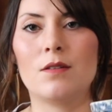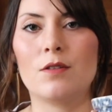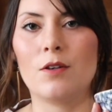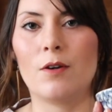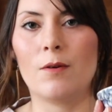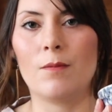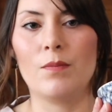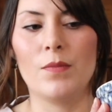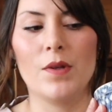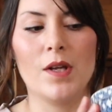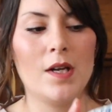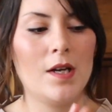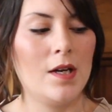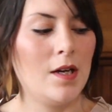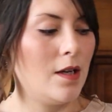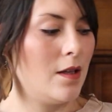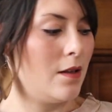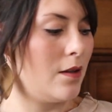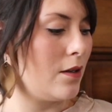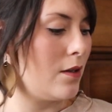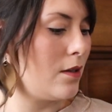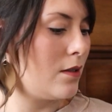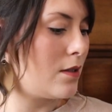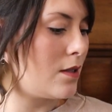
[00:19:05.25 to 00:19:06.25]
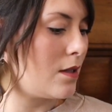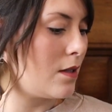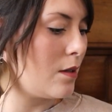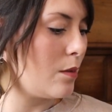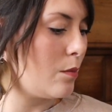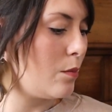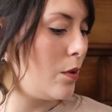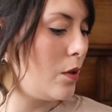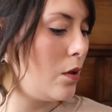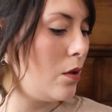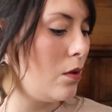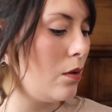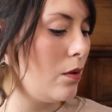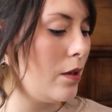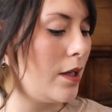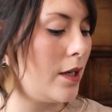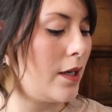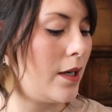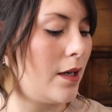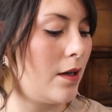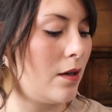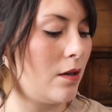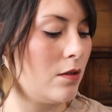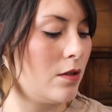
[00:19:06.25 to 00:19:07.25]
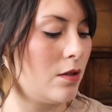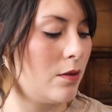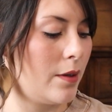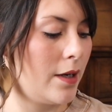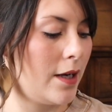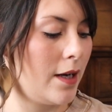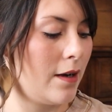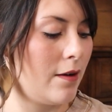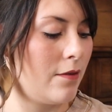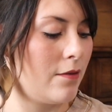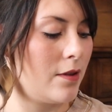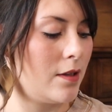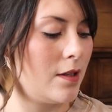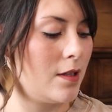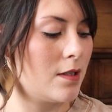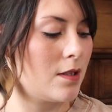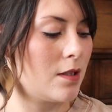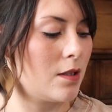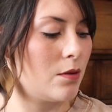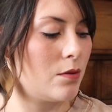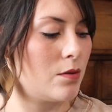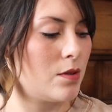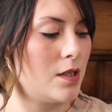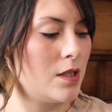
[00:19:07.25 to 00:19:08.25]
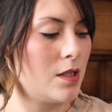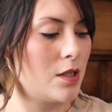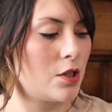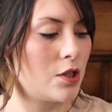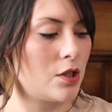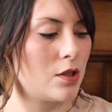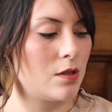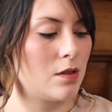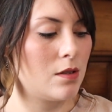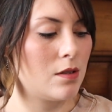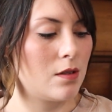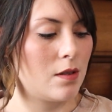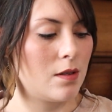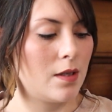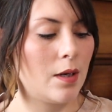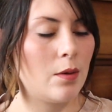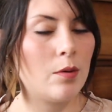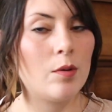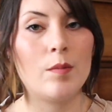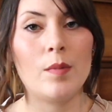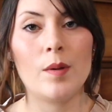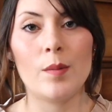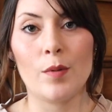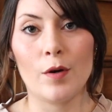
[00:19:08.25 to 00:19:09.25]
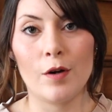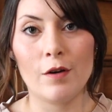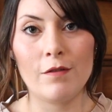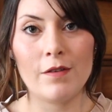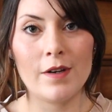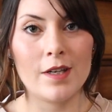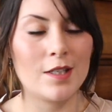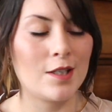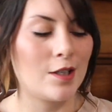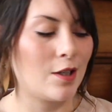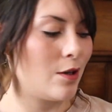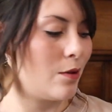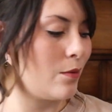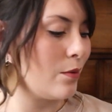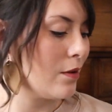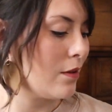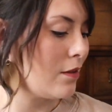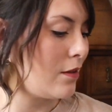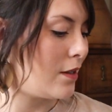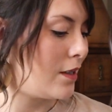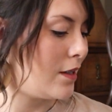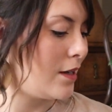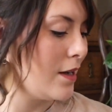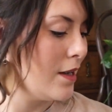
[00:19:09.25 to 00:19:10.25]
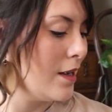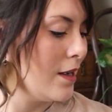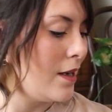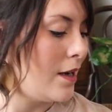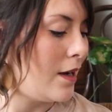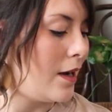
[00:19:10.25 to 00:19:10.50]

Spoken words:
So there's the bowl, and I also have these little dishes that would be perfect to go with it.